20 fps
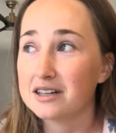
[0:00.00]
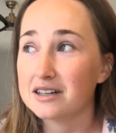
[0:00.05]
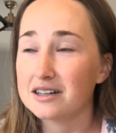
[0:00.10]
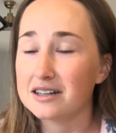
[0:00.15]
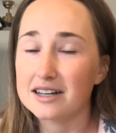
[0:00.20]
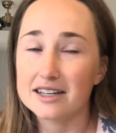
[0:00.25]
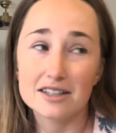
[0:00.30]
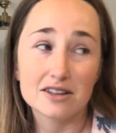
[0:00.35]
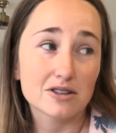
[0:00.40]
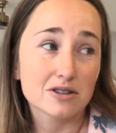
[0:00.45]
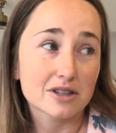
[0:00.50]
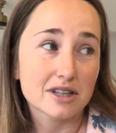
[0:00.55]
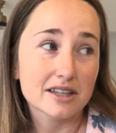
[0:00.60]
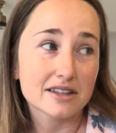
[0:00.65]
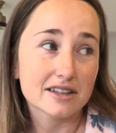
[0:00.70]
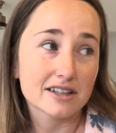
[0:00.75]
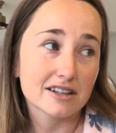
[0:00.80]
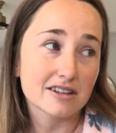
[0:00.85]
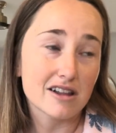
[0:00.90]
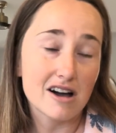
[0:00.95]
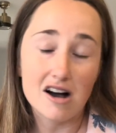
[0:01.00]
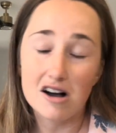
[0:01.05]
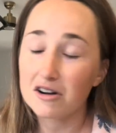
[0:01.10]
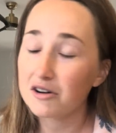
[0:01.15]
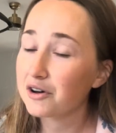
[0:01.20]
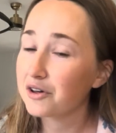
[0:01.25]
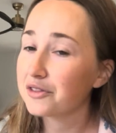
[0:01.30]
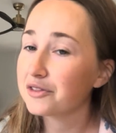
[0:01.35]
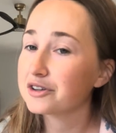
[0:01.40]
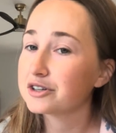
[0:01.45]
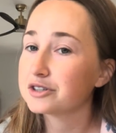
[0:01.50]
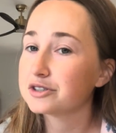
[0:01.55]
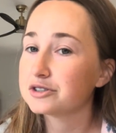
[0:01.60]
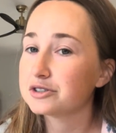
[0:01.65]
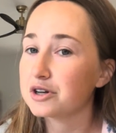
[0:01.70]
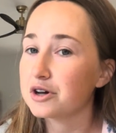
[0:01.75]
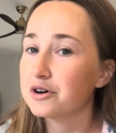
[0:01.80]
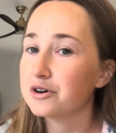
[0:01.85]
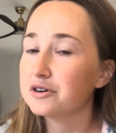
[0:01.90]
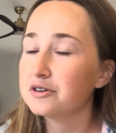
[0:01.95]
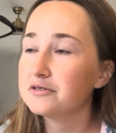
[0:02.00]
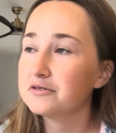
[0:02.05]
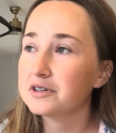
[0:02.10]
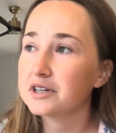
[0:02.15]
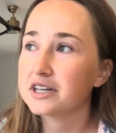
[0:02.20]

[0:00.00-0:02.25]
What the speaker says: And I look at the clock on the stove,